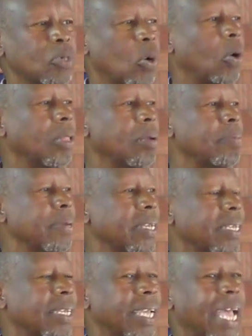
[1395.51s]
calling
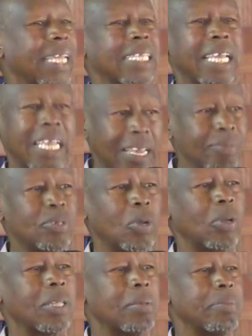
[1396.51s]
me. And he keeps
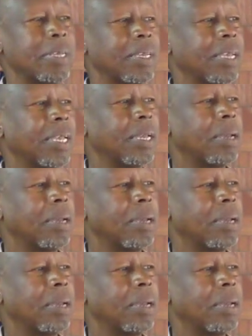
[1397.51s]
calling me.